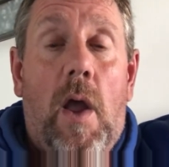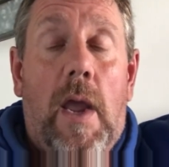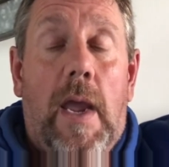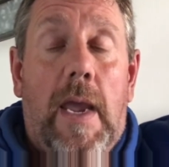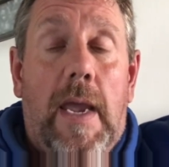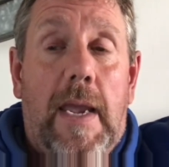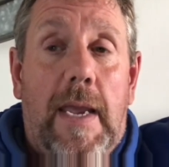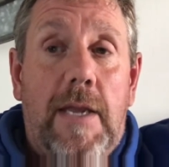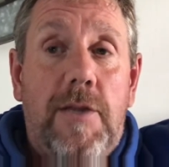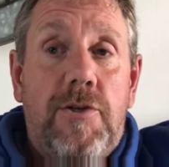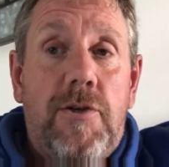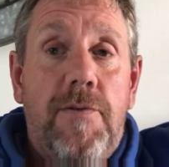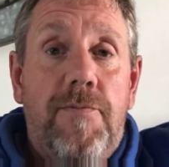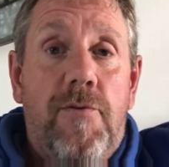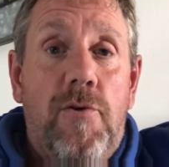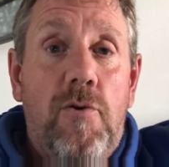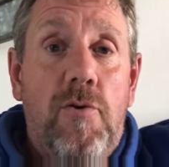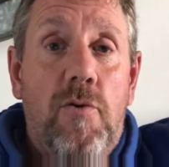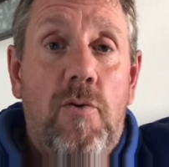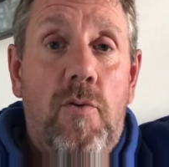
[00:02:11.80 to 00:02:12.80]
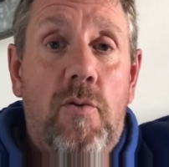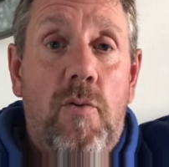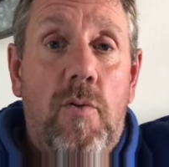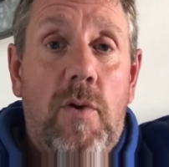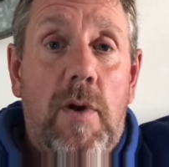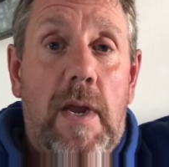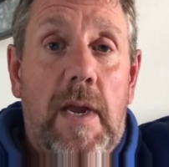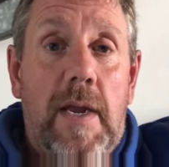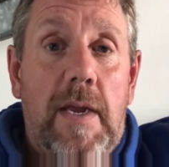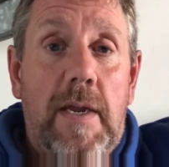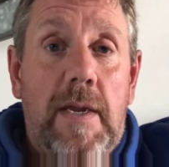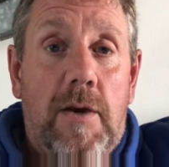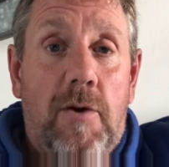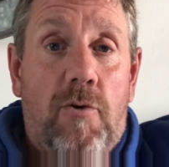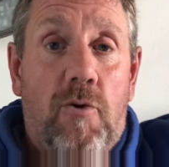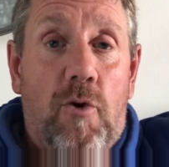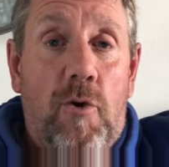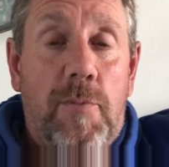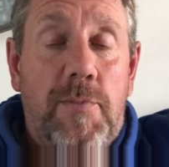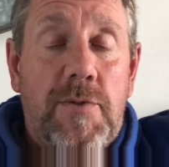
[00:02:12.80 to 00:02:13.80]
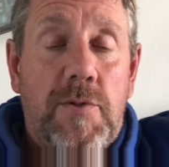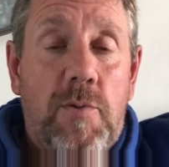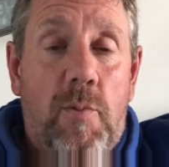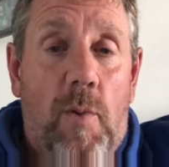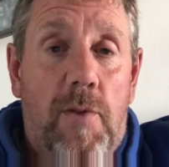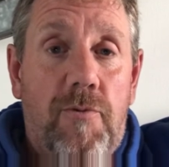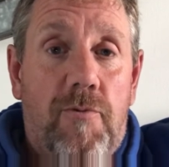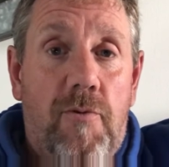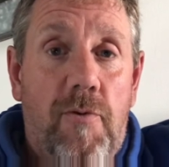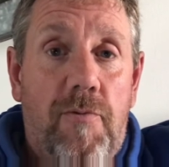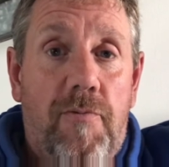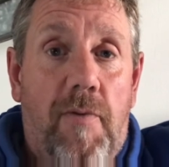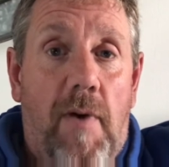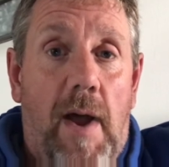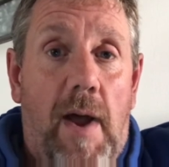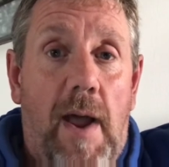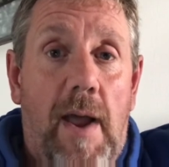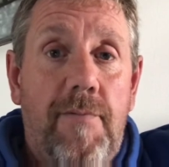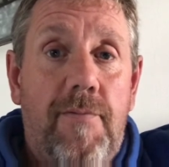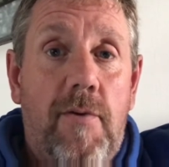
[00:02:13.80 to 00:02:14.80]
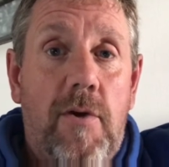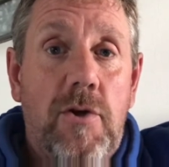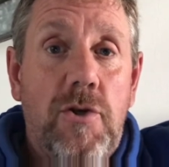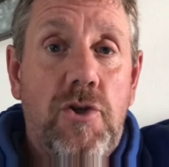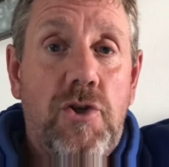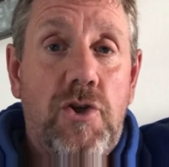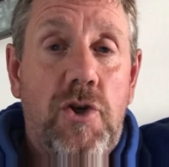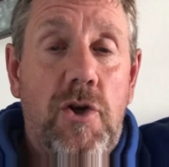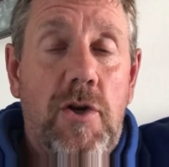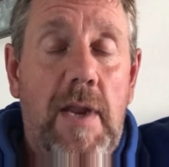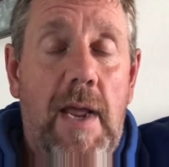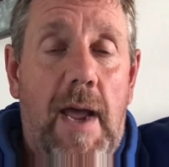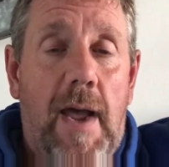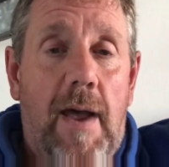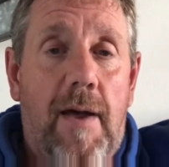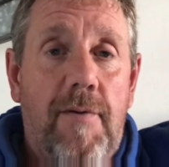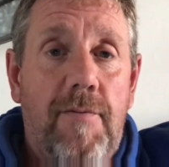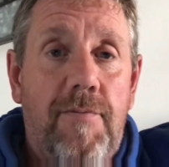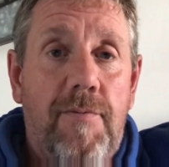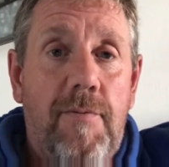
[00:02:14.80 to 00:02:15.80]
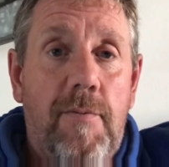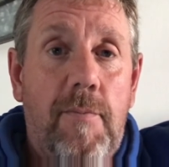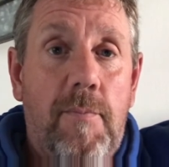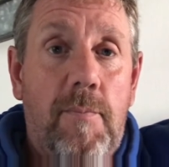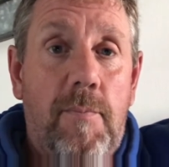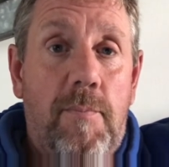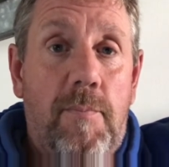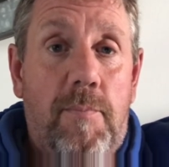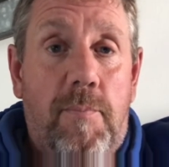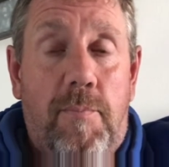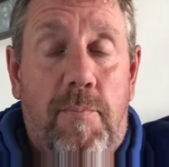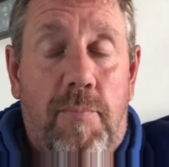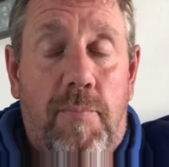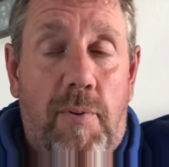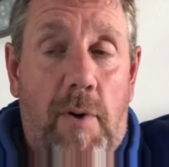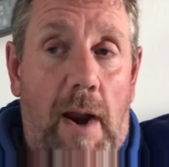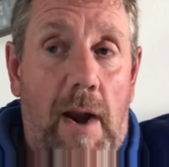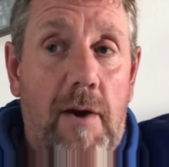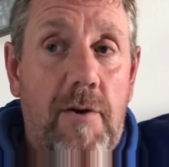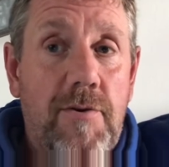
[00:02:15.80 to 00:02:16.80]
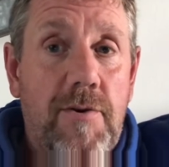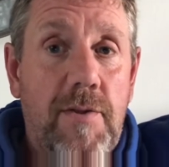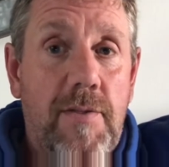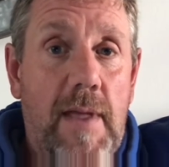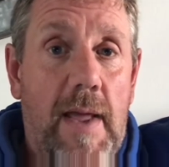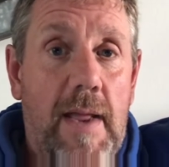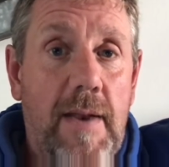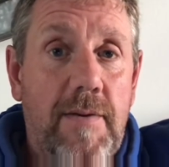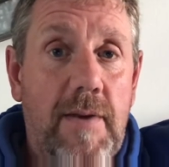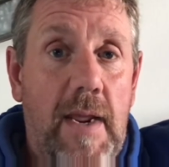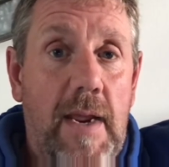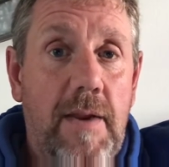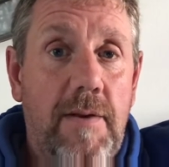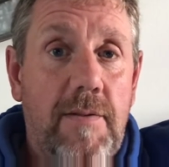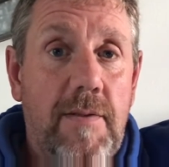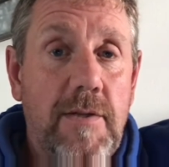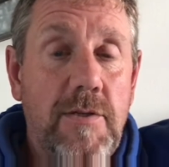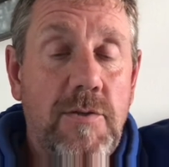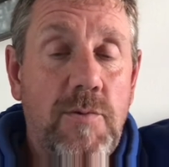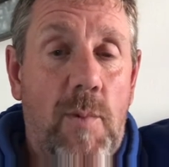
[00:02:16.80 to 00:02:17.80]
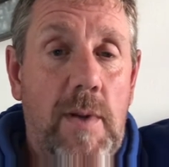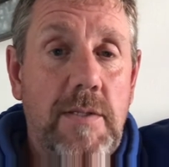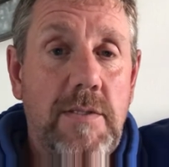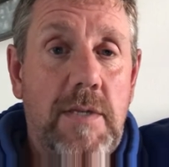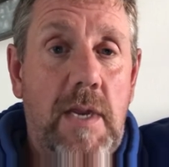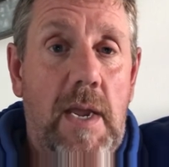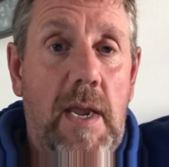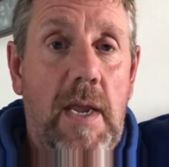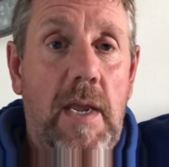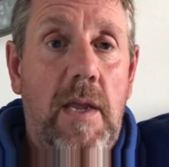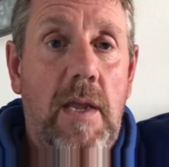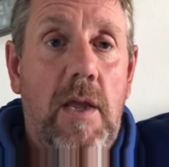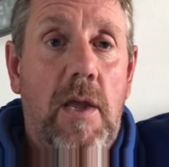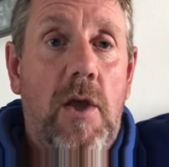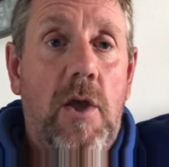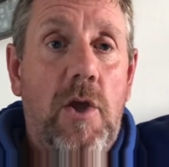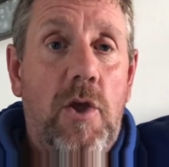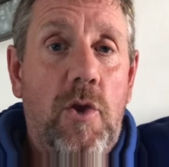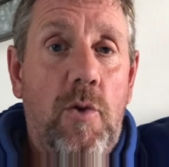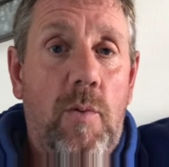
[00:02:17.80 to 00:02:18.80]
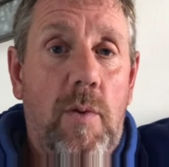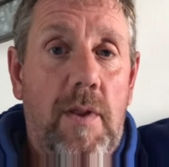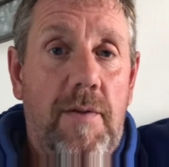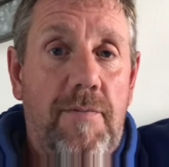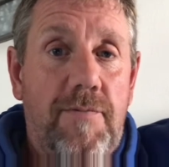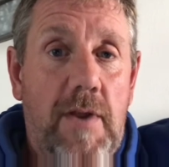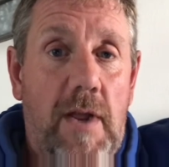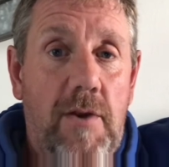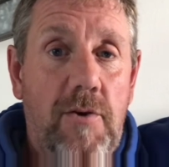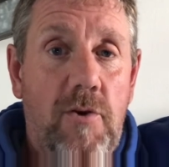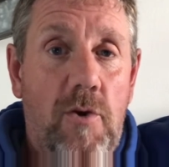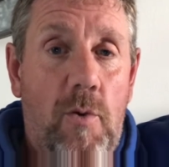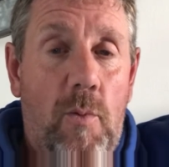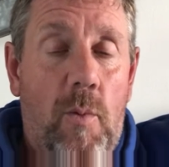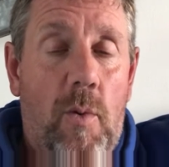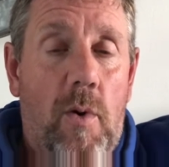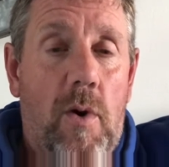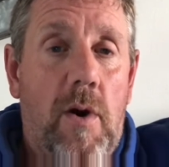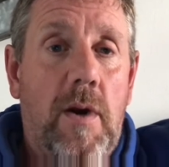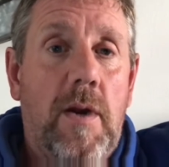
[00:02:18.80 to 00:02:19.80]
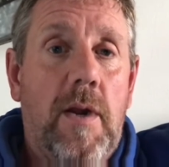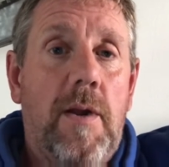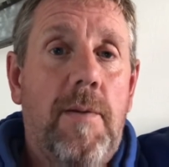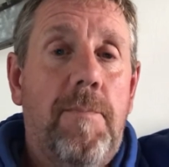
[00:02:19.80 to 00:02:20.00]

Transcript: Each of you in groups 1 through 5 should have, prior to that date, this Wednesday, you will have done your work